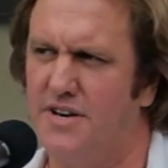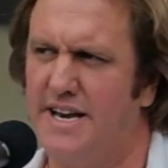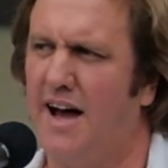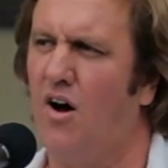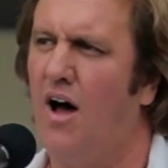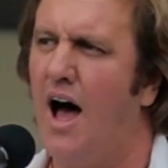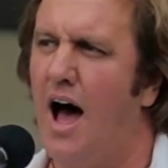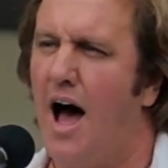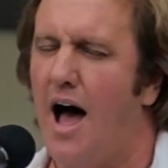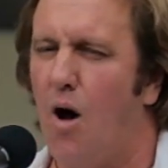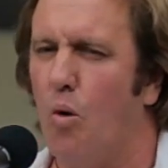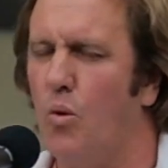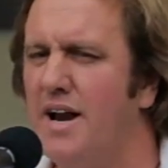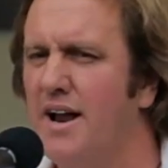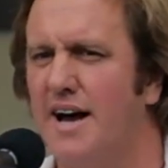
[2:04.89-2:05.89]
Now,
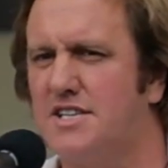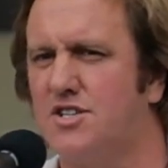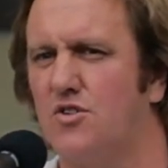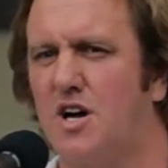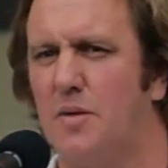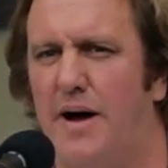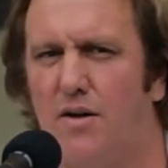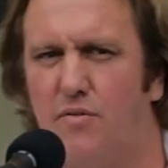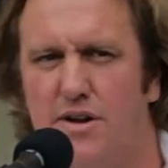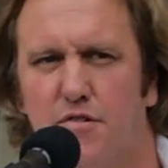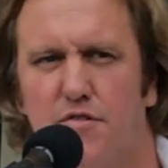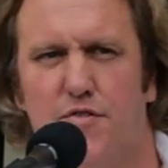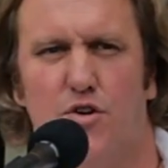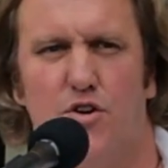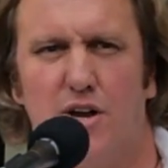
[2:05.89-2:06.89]
when I talk about real
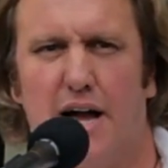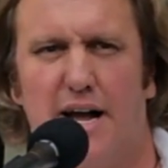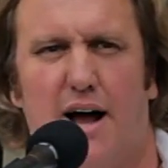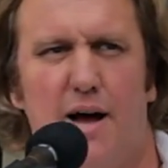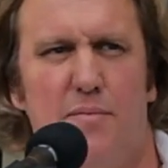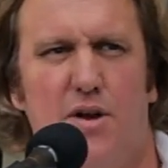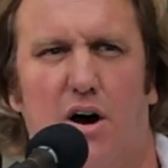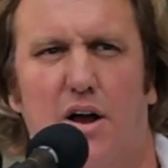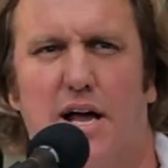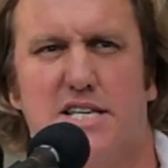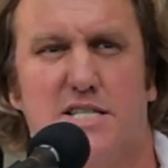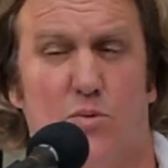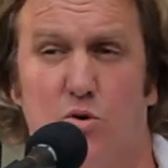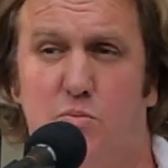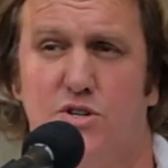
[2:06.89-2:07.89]
food, like I'm not a
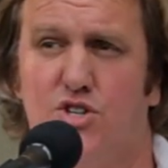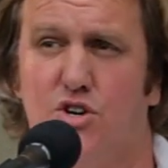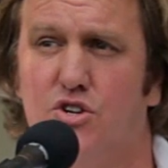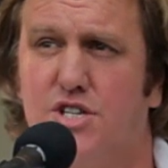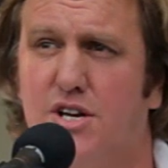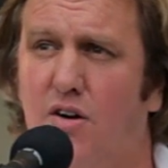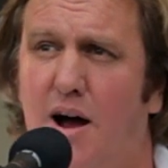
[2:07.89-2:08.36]
small producer,